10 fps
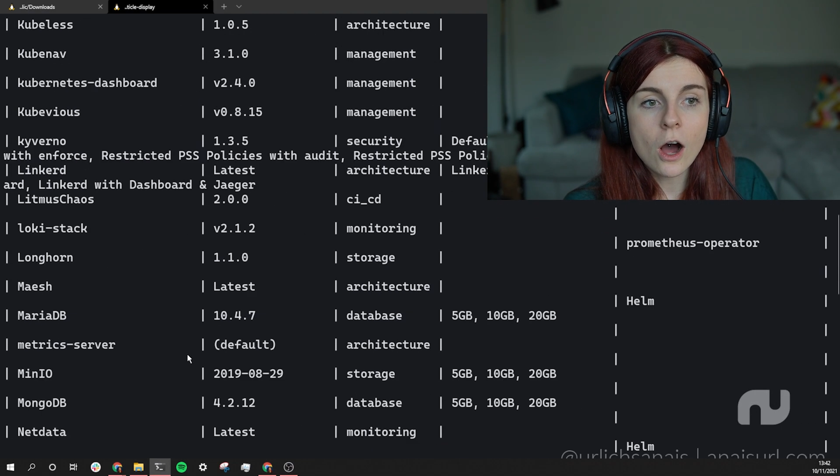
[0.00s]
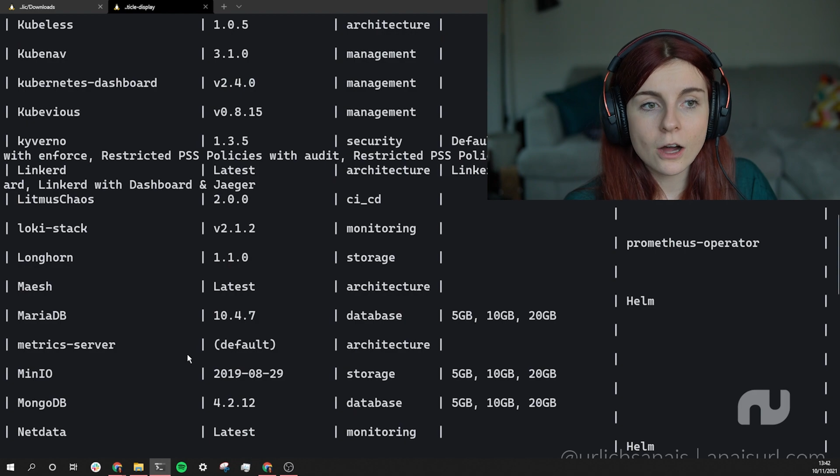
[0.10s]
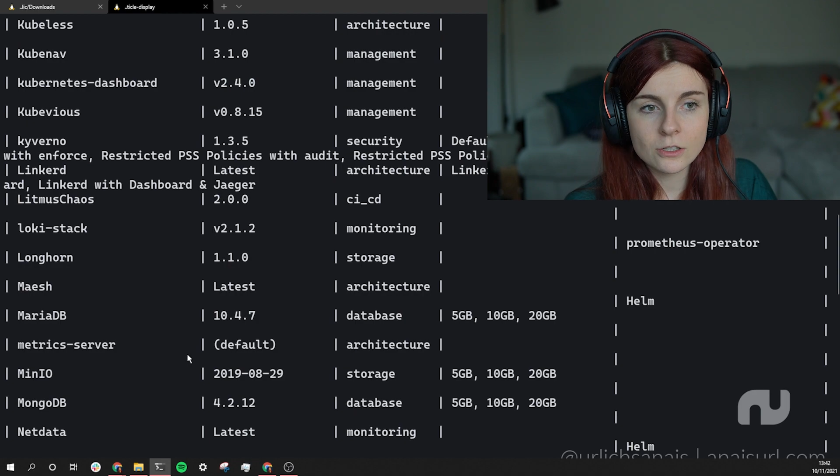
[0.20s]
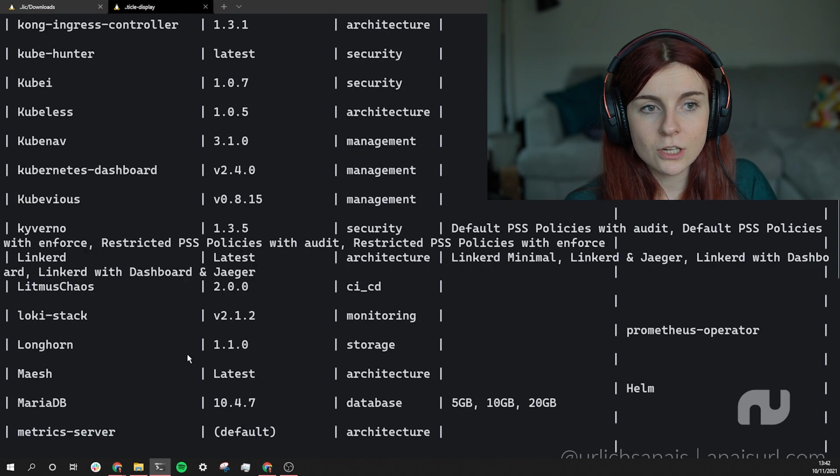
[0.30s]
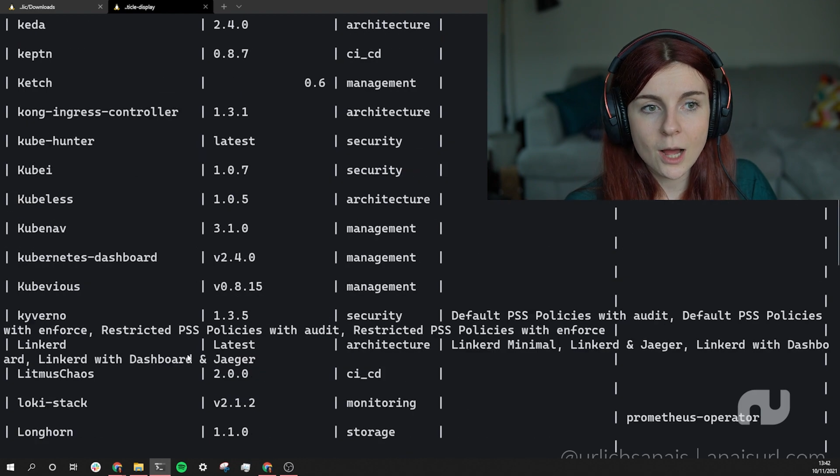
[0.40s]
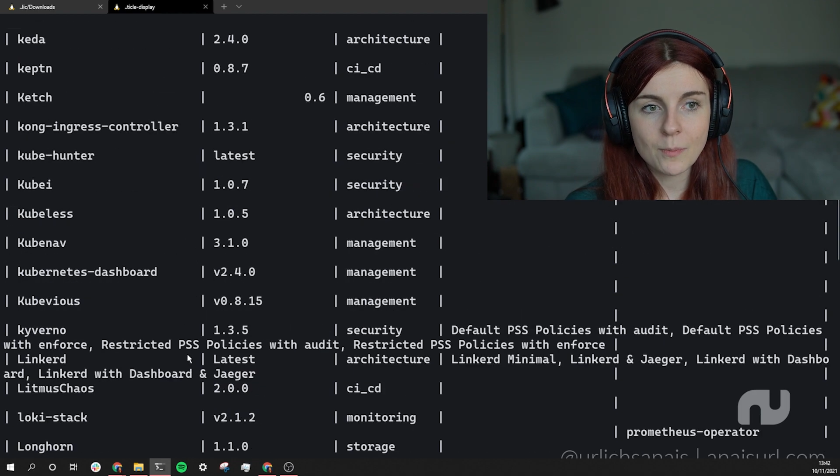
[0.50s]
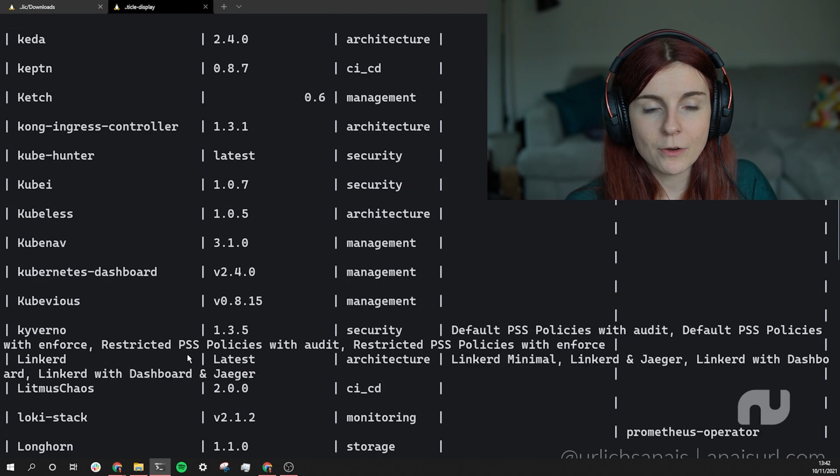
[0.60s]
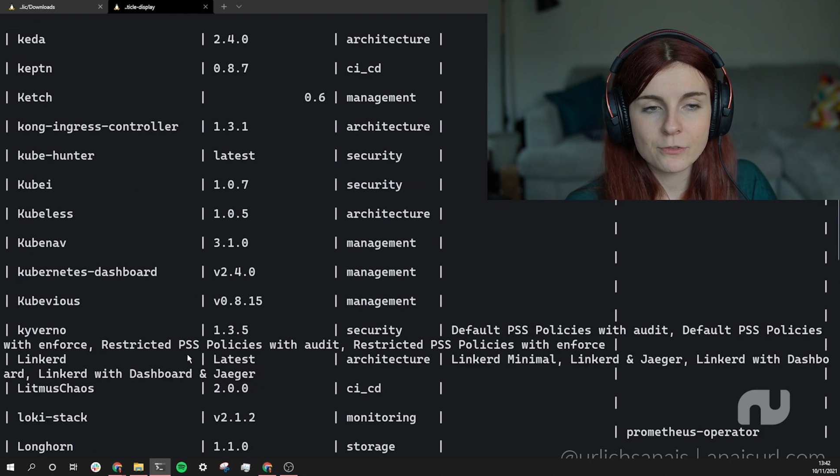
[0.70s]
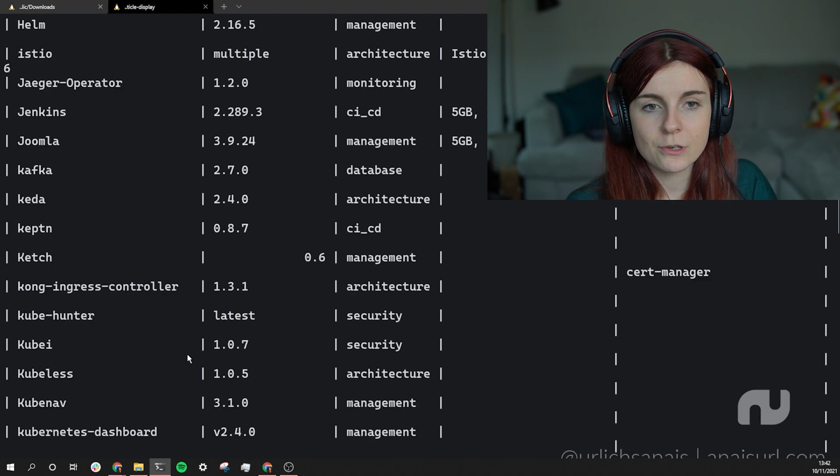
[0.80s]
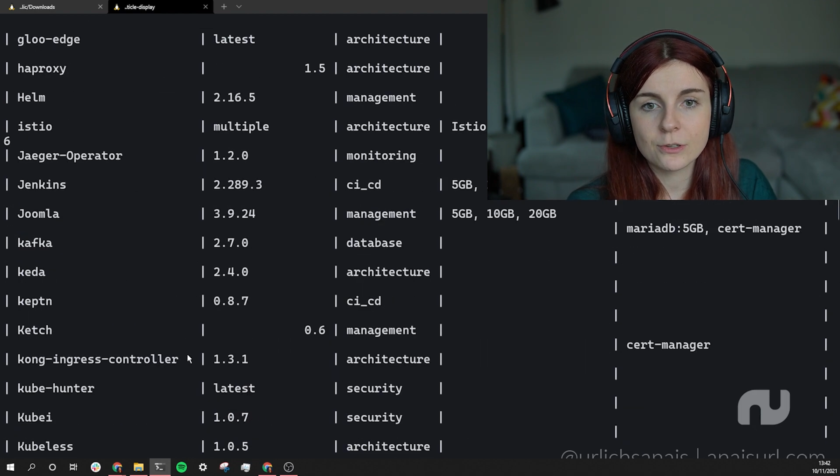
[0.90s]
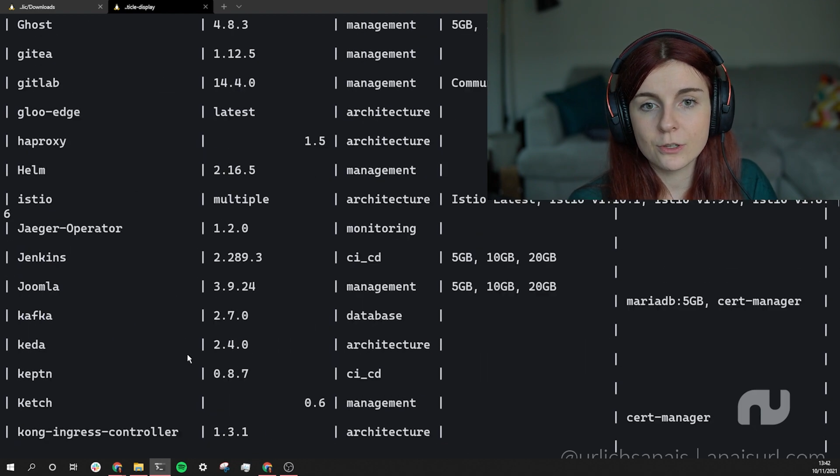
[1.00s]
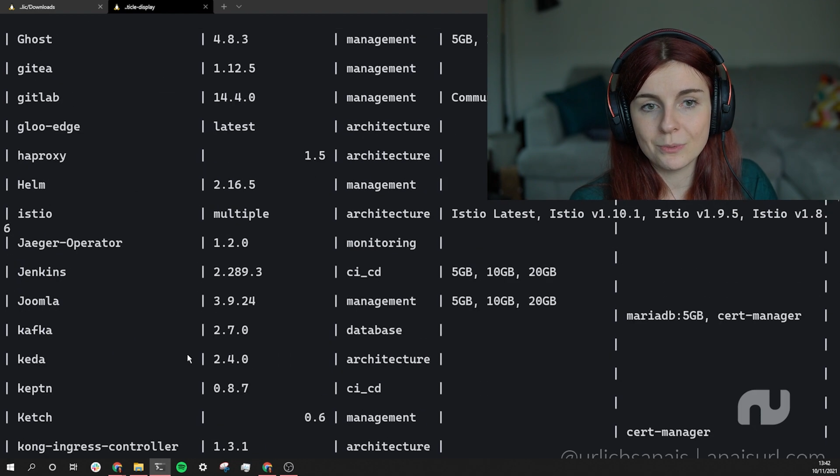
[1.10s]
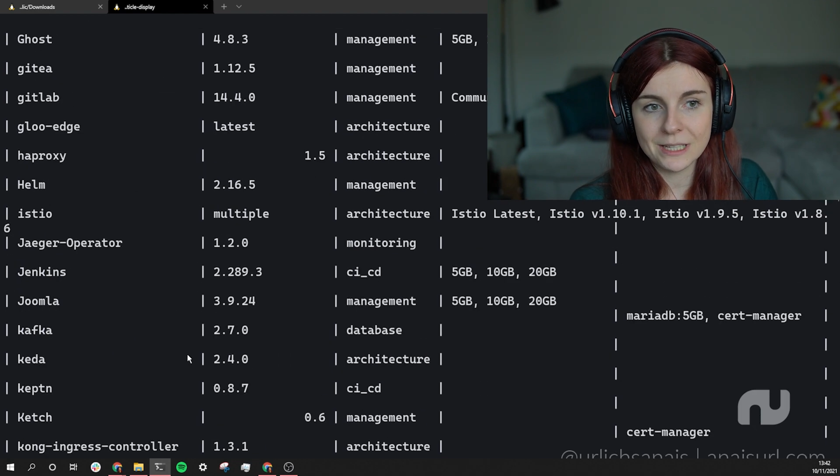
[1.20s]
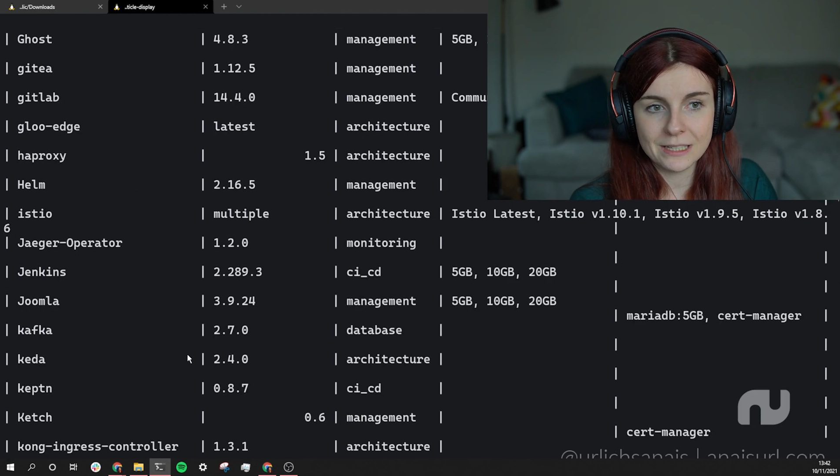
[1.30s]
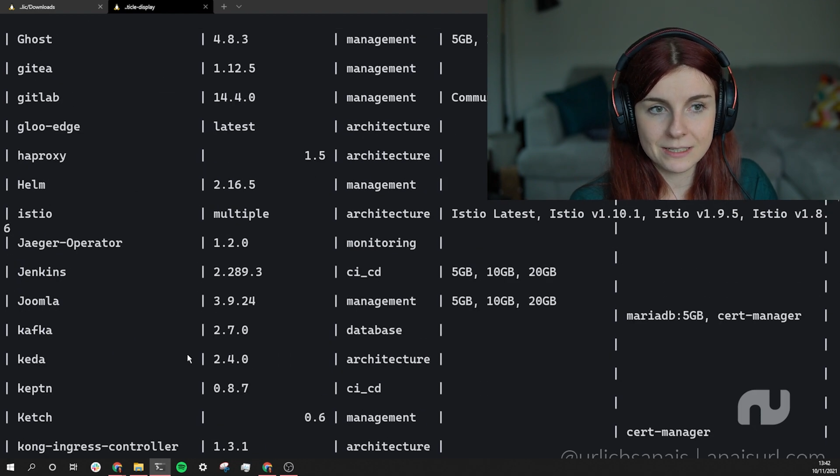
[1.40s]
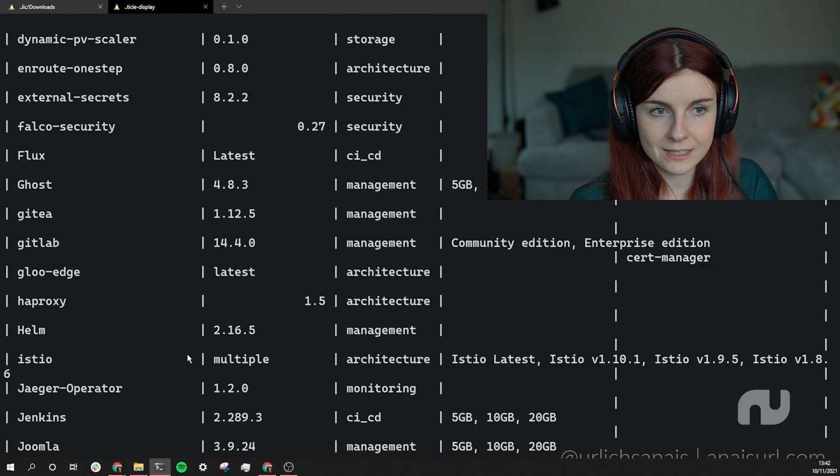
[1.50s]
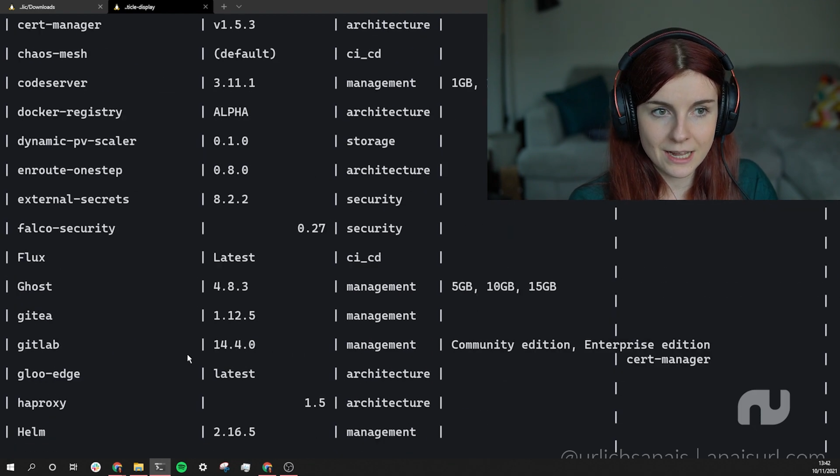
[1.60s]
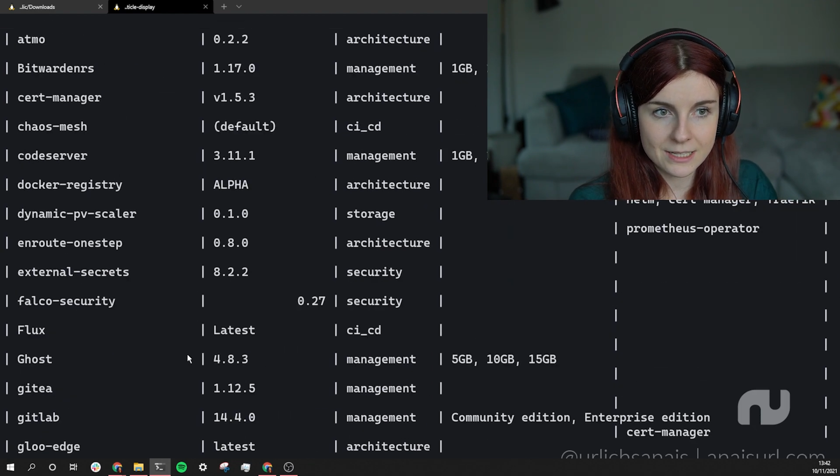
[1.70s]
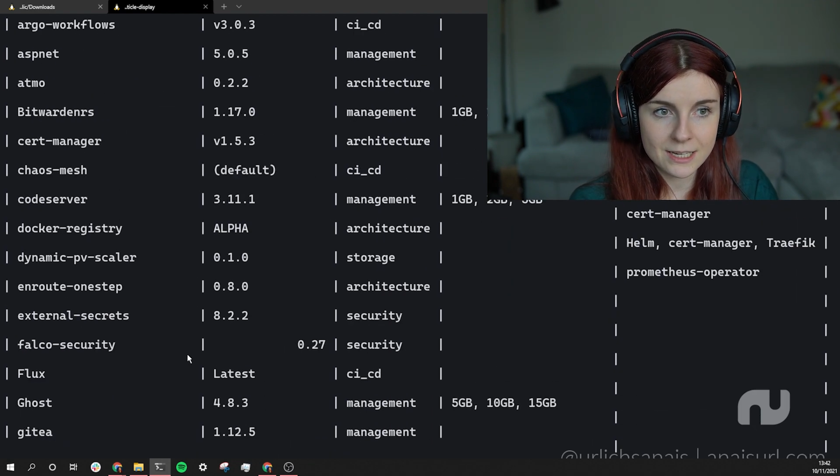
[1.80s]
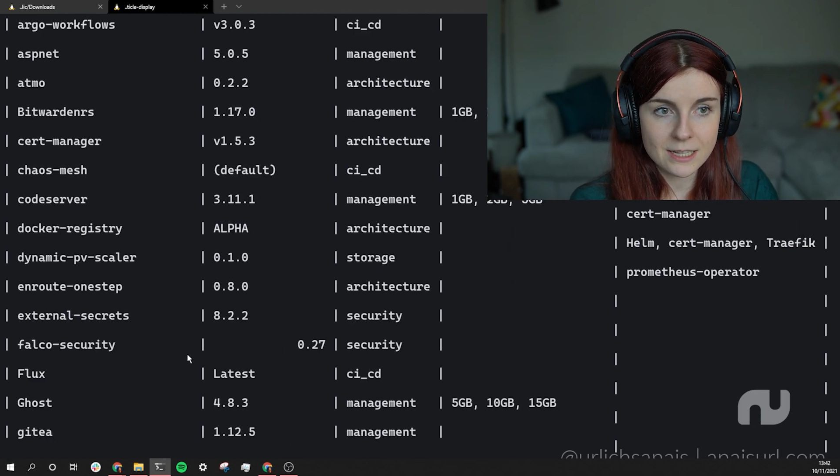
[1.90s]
on top of your Kubernetes cluster.